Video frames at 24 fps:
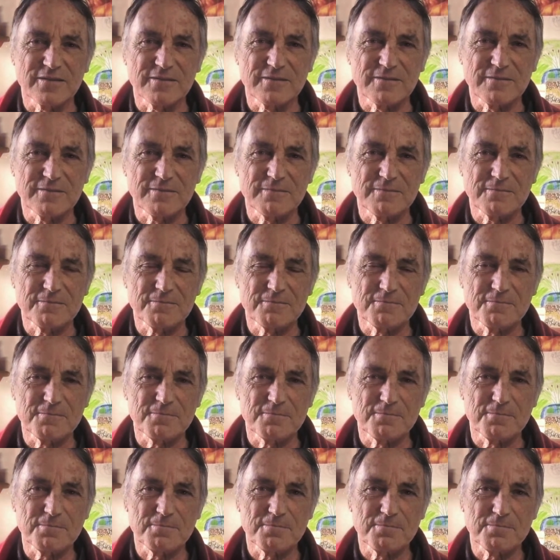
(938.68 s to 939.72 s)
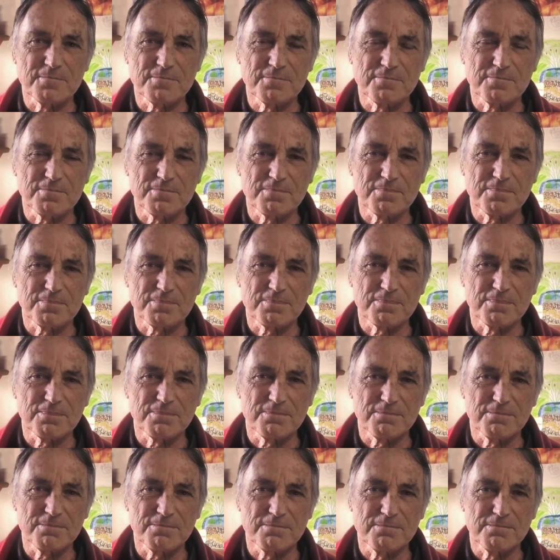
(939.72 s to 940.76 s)

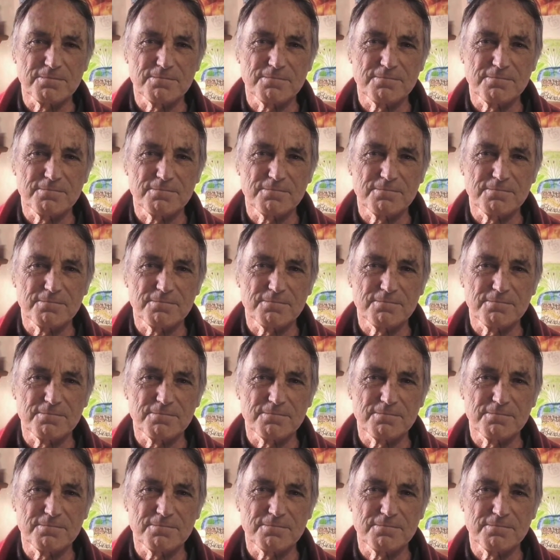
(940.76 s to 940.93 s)
Nothing is said.